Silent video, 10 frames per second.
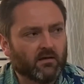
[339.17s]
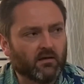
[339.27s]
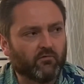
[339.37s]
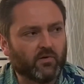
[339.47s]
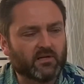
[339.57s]

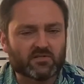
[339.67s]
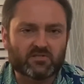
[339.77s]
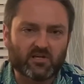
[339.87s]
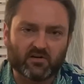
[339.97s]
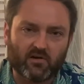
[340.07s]
if we
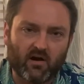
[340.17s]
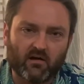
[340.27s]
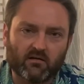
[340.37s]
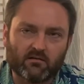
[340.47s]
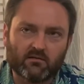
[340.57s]

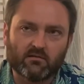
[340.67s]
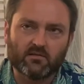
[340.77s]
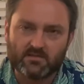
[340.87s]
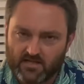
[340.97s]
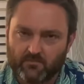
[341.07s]
consider
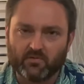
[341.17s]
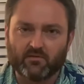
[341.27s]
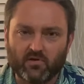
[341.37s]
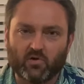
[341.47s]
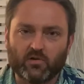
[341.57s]
the temple
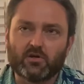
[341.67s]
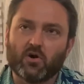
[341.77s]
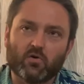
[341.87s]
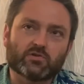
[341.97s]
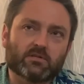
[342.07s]
of the Holy
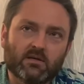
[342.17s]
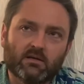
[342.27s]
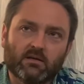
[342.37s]
Ghost,